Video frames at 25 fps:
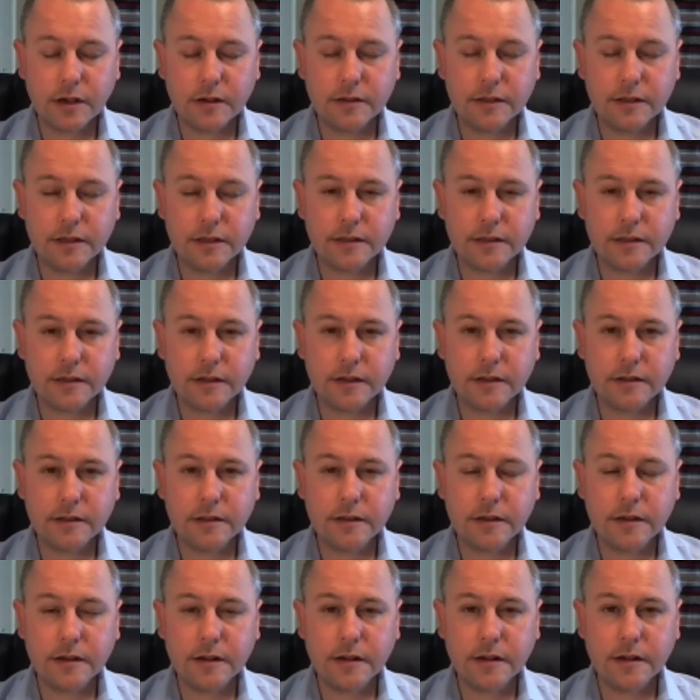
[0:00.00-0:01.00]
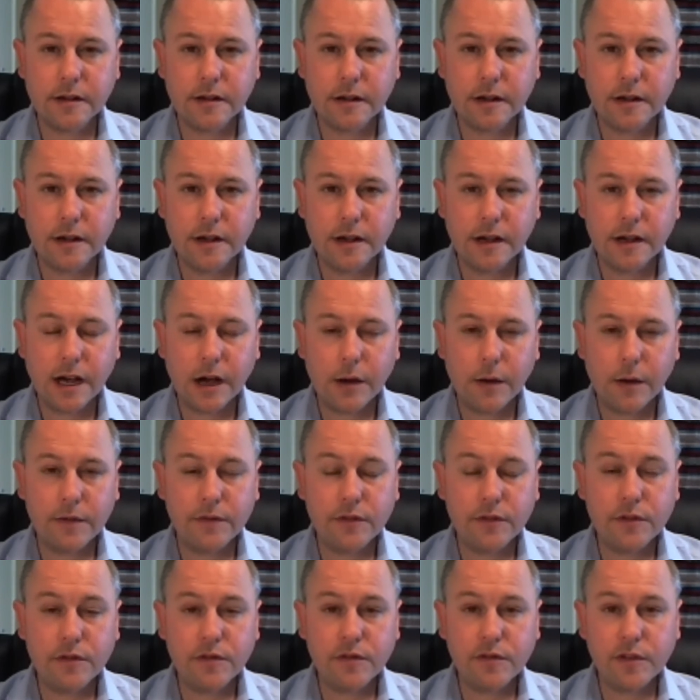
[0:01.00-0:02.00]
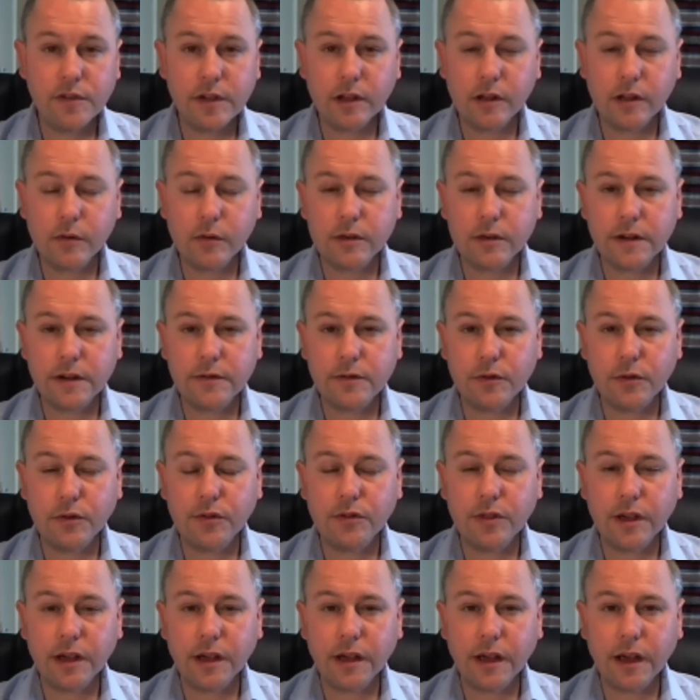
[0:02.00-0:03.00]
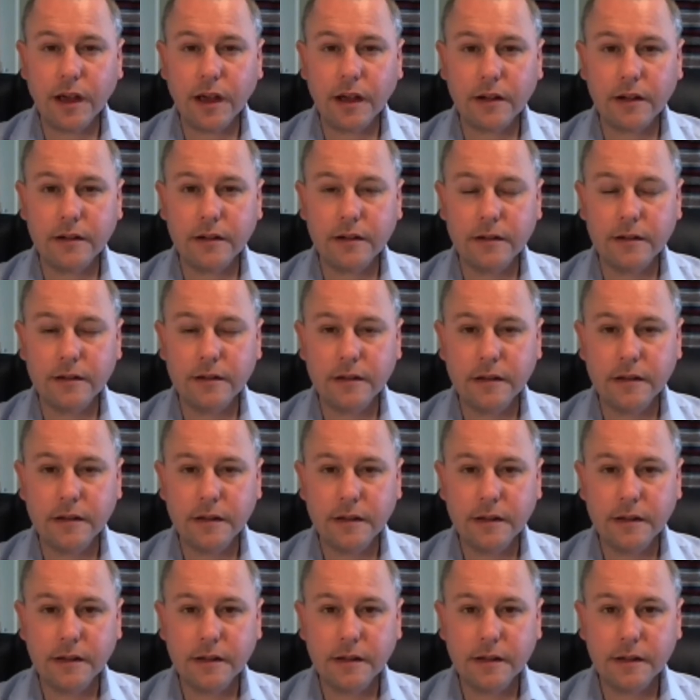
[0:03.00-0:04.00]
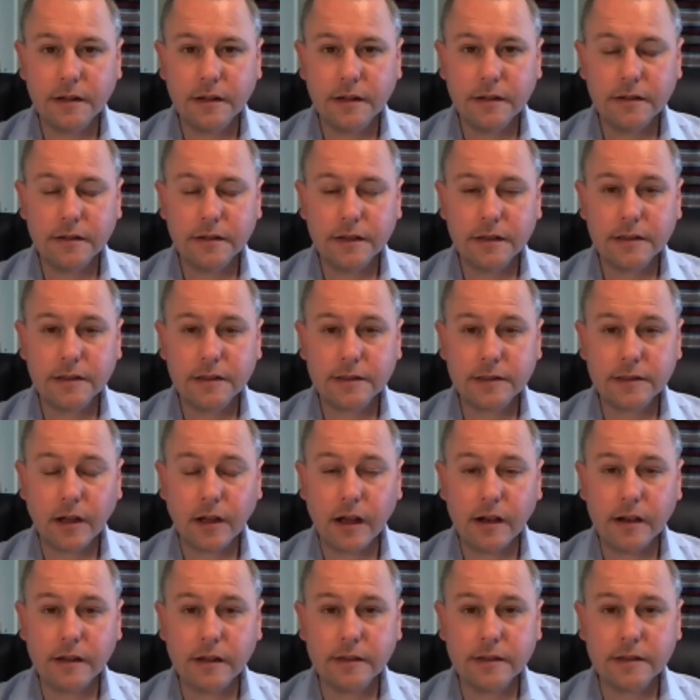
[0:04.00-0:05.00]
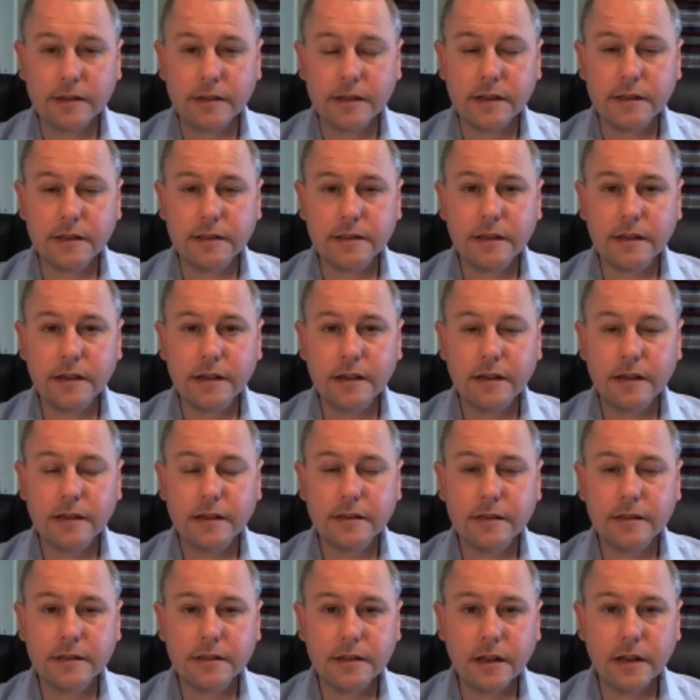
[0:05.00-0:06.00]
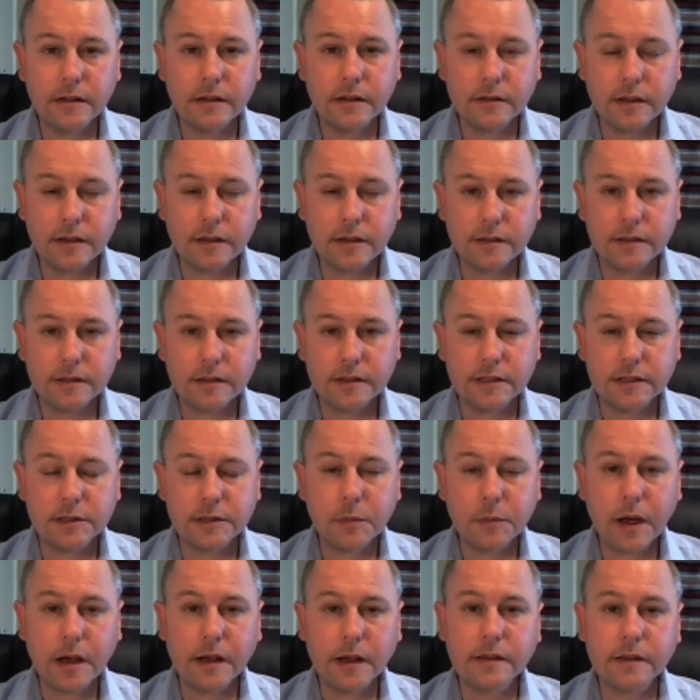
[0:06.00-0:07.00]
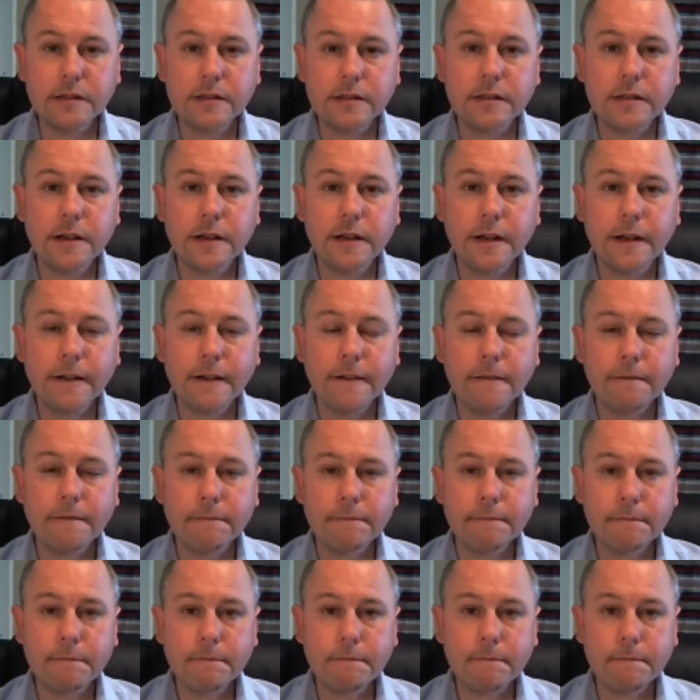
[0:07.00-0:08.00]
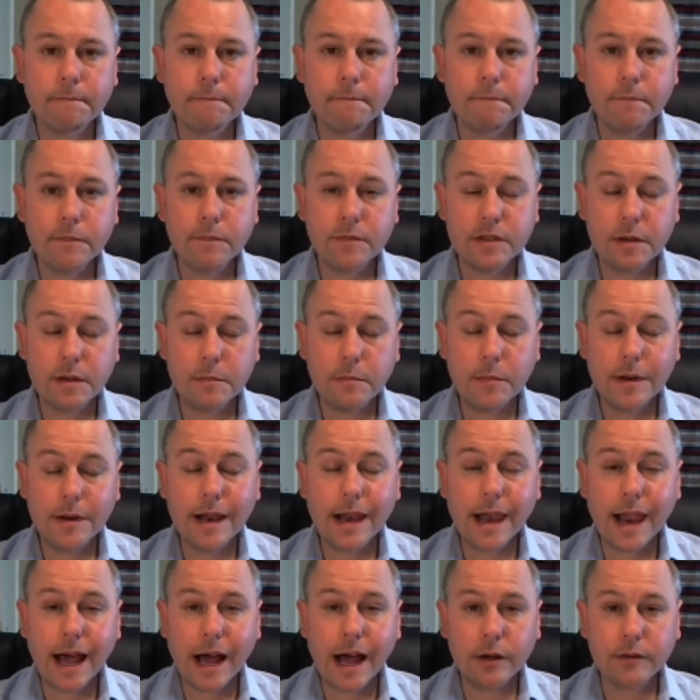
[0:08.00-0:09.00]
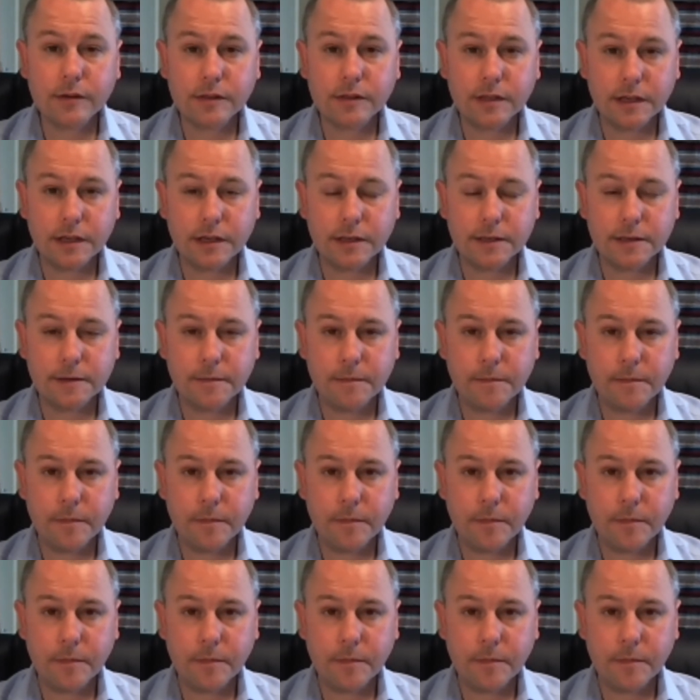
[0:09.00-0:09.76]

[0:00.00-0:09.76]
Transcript: notice that however you feel, whatever you're thinking, this silence, this stillness and space simply allows it,